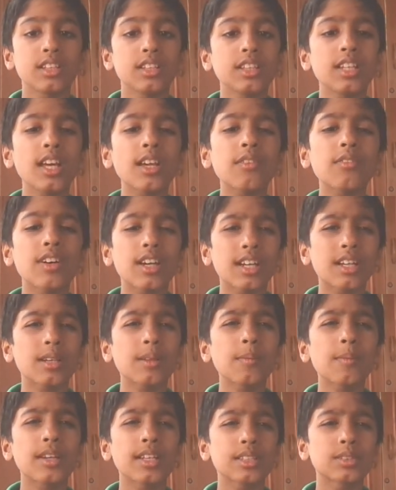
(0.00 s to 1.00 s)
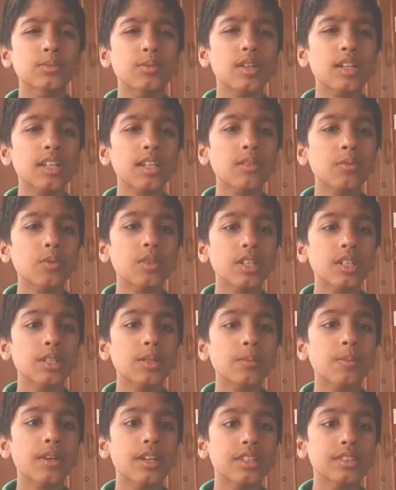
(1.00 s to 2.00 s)
They are vertebrates. What are
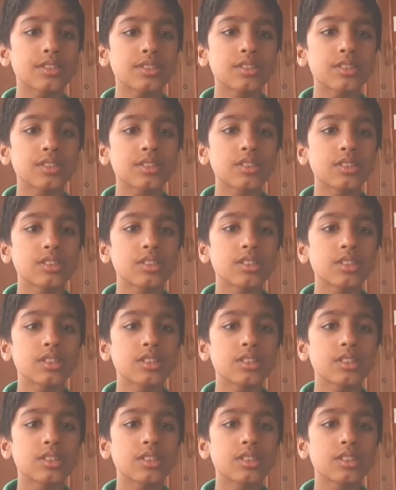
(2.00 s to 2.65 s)
vertebrates?